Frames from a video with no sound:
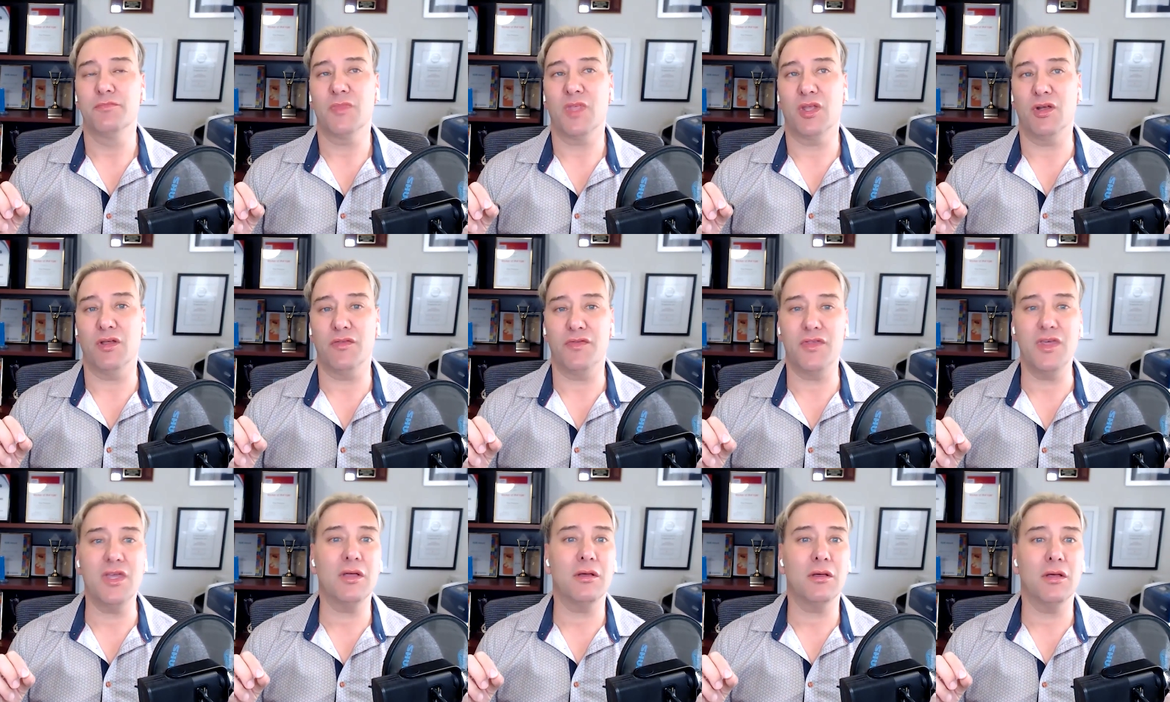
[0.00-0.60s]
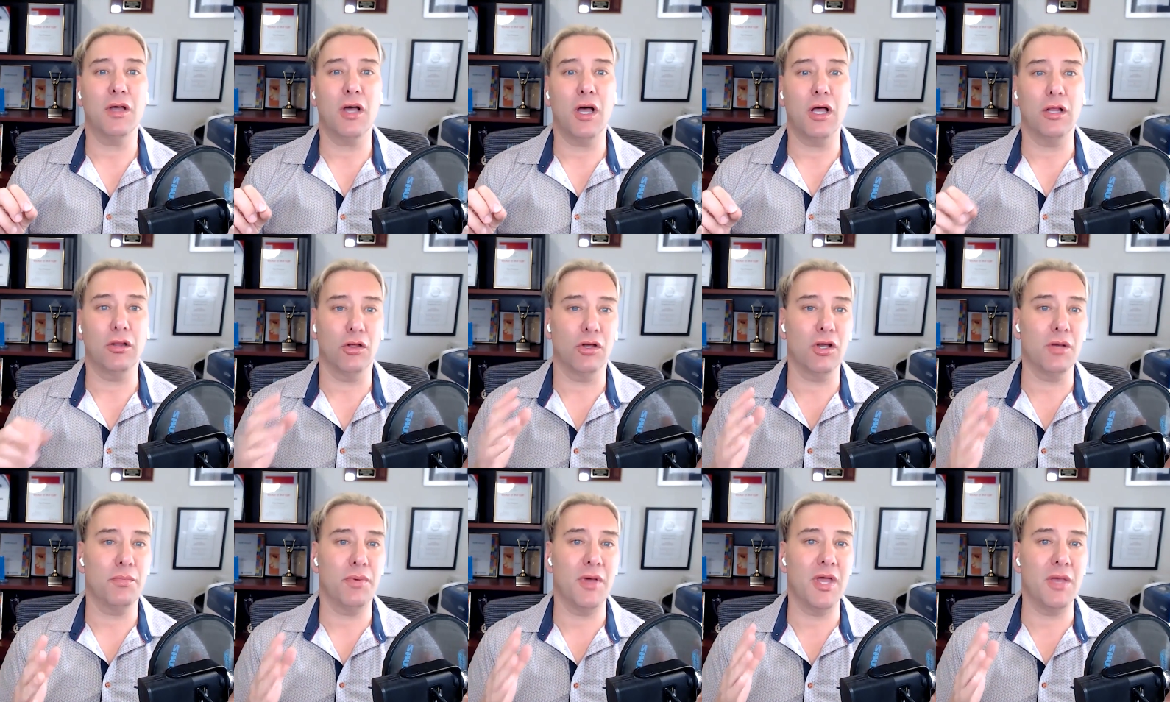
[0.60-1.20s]
And I think a
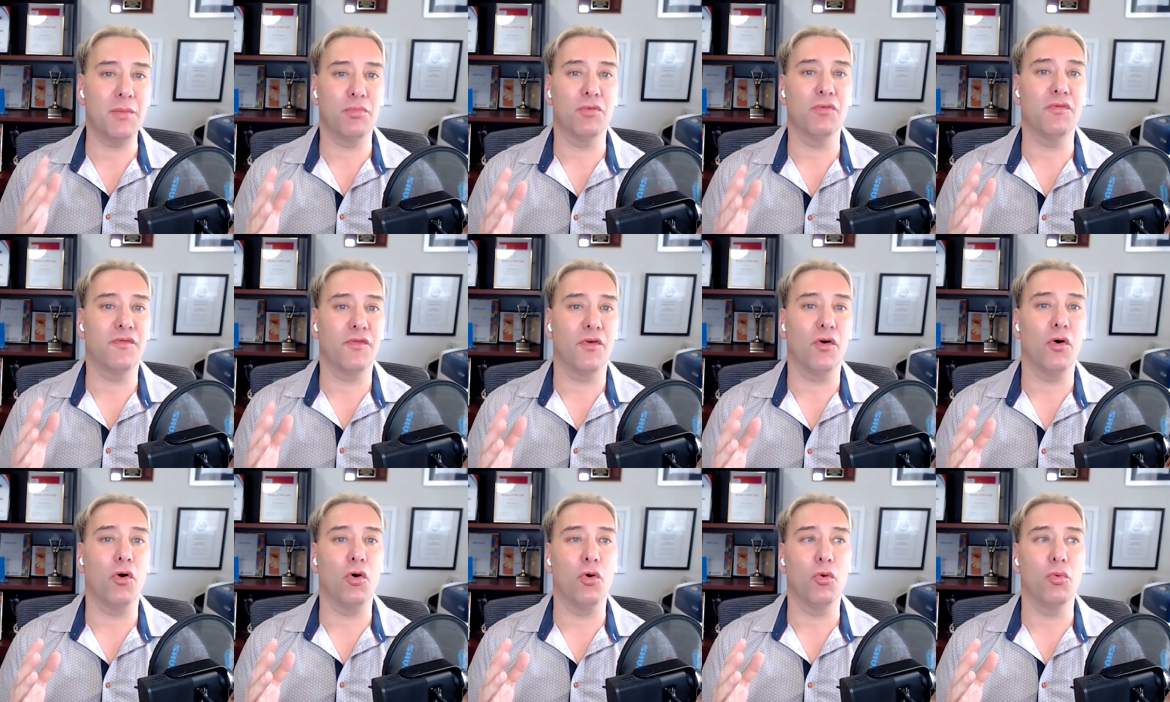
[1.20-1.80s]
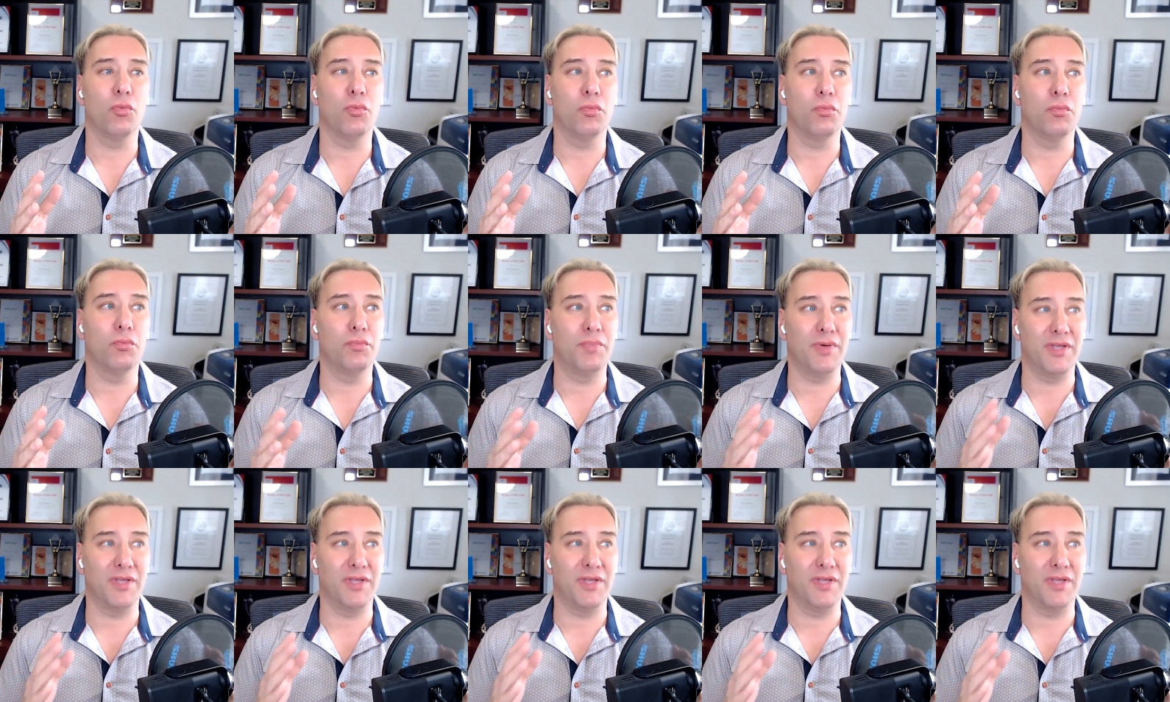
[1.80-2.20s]
lot of people fall